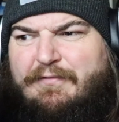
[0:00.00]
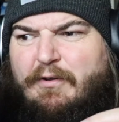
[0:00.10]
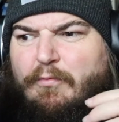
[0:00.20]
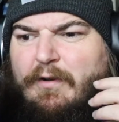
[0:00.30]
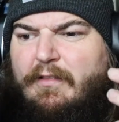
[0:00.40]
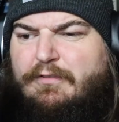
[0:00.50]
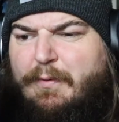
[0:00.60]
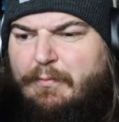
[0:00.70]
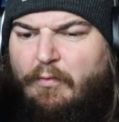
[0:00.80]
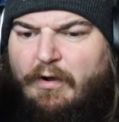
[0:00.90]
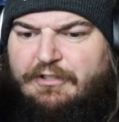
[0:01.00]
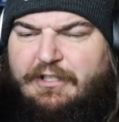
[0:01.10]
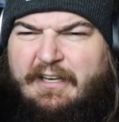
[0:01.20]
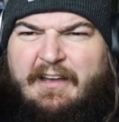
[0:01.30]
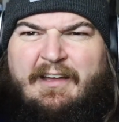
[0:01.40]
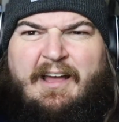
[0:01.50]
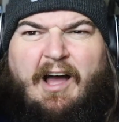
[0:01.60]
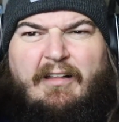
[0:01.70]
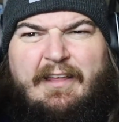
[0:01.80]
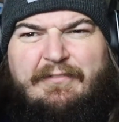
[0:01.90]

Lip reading: if you're one of those people watching, I'll